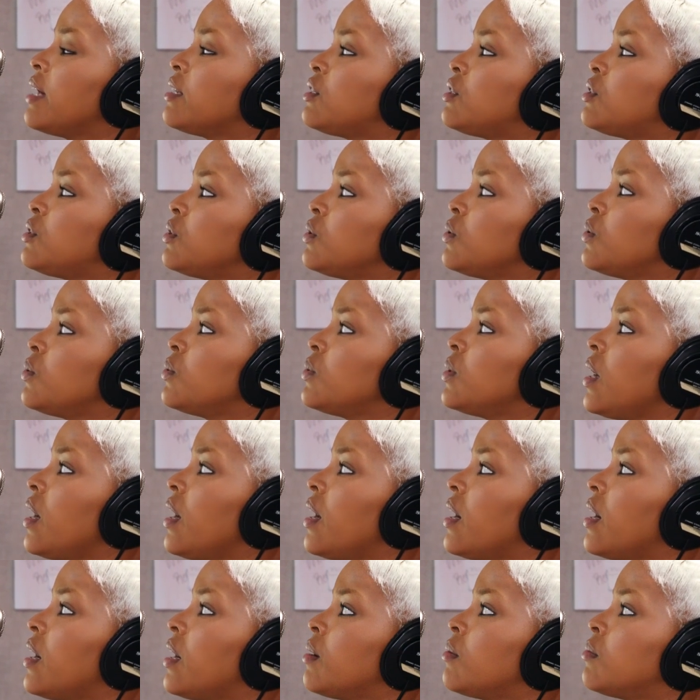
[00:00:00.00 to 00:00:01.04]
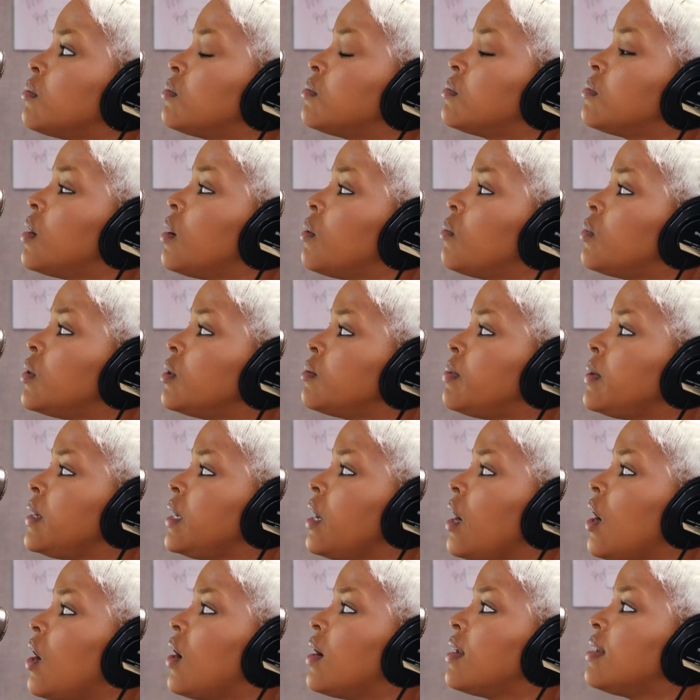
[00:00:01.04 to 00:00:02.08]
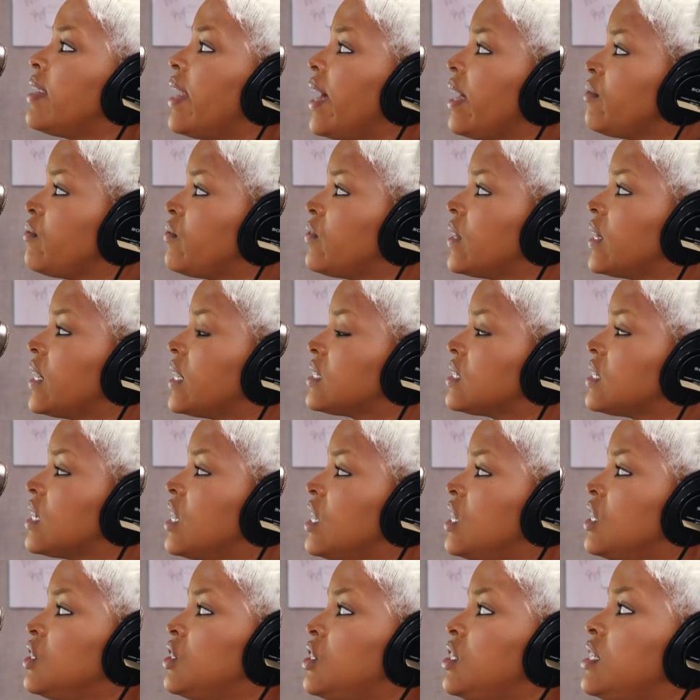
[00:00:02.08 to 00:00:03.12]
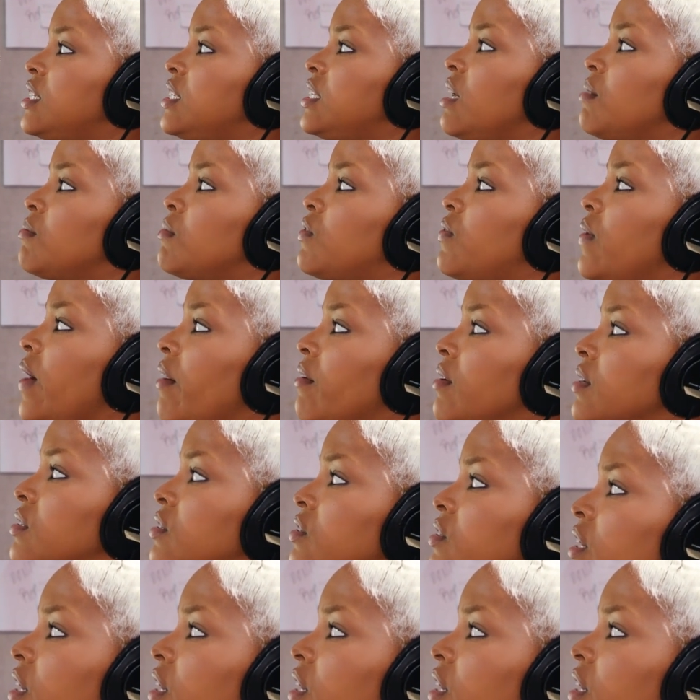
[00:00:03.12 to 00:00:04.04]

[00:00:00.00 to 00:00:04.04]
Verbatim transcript: and soon um, would be on Netflix, she seemed very